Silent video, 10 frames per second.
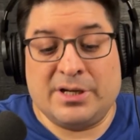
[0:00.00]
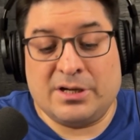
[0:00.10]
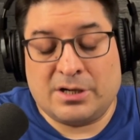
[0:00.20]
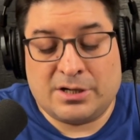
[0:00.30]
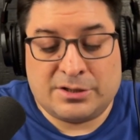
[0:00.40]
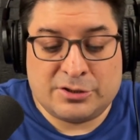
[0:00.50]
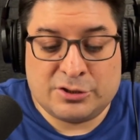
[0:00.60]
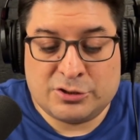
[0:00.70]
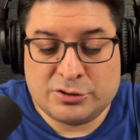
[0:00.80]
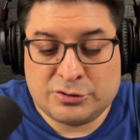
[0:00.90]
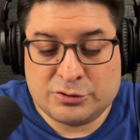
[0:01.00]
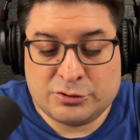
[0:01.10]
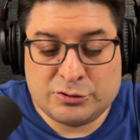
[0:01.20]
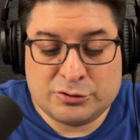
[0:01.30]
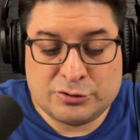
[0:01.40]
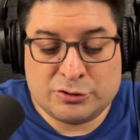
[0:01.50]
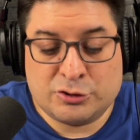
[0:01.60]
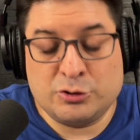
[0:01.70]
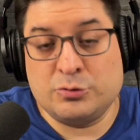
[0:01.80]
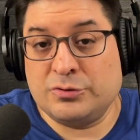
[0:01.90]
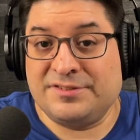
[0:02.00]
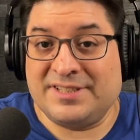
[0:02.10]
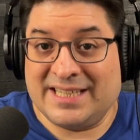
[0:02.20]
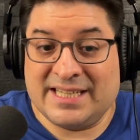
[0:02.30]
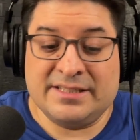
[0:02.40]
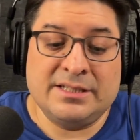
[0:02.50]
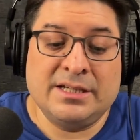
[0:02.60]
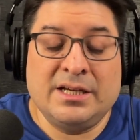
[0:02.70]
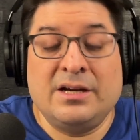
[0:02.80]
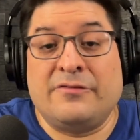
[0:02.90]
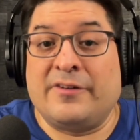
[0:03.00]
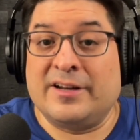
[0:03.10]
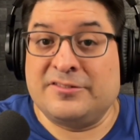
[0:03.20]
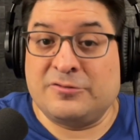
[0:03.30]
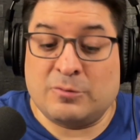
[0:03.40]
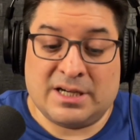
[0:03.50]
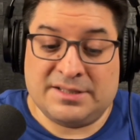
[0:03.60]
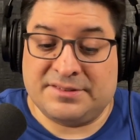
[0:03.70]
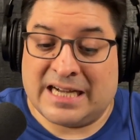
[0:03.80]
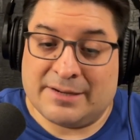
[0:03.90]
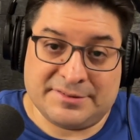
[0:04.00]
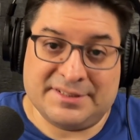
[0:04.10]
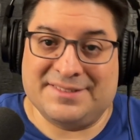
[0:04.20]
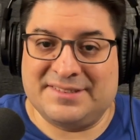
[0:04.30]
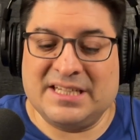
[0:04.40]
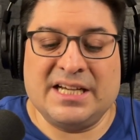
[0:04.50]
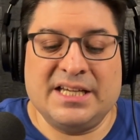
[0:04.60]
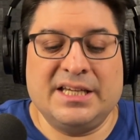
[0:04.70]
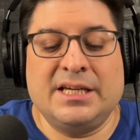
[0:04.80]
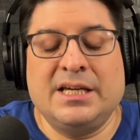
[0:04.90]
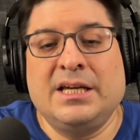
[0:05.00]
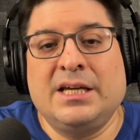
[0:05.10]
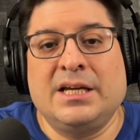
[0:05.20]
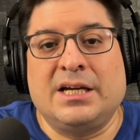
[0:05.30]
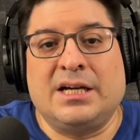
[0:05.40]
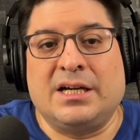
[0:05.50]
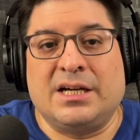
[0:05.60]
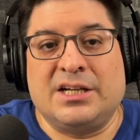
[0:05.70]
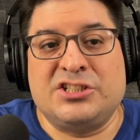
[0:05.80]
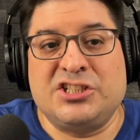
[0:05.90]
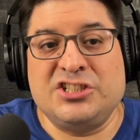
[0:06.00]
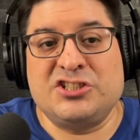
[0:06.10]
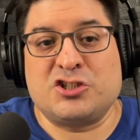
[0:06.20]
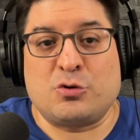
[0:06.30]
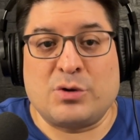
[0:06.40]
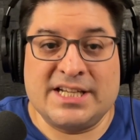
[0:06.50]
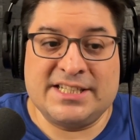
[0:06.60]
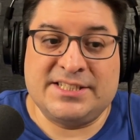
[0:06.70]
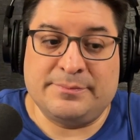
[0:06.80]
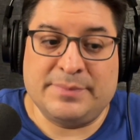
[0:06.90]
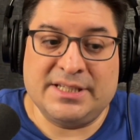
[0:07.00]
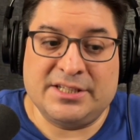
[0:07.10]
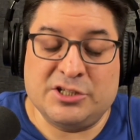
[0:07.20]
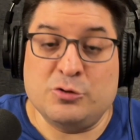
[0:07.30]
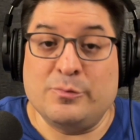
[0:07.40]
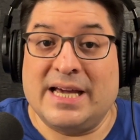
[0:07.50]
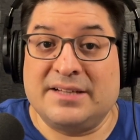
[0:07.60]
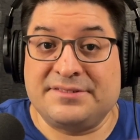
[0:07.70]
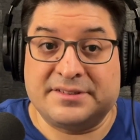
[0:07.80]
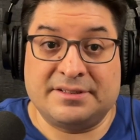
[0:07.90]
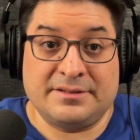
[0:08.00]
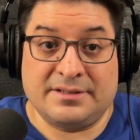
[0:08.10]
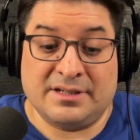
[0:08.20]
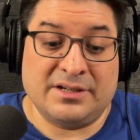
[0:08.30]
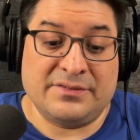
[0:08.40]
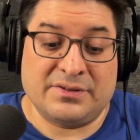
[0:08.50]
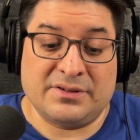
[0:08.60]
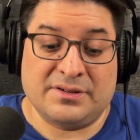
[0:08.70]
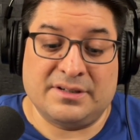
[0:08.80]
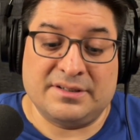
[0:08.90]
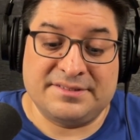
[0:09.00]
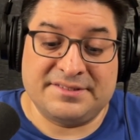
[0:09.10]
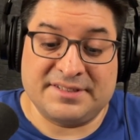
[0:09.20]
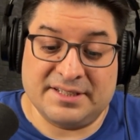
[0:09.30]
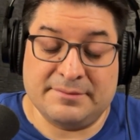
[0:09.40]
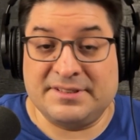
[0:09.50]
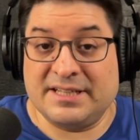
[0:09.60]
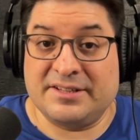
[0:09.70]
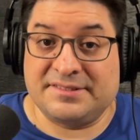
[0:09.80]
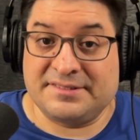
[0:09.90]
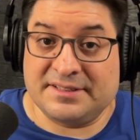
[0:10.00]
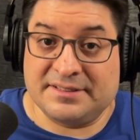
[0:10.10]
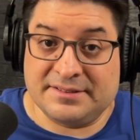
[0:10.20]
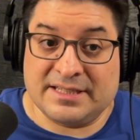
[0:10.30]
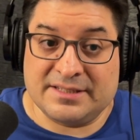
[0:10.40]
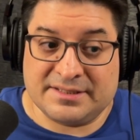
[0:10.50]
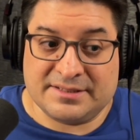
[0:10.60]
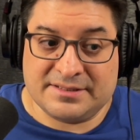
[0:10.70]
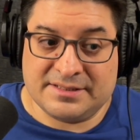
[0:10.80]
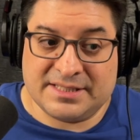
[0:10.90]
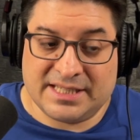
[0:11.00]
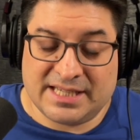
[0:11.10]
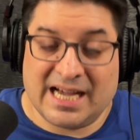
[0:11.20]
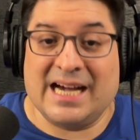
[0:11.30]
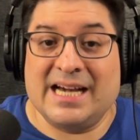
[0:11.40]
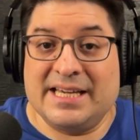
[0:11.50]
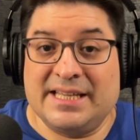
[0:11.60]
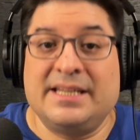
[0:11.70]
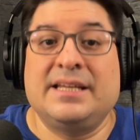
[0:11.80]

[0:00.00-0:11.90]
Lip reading: are towards the end. Francoise obviously is dying. She's trying to be the new master of her son. Now that the Hyde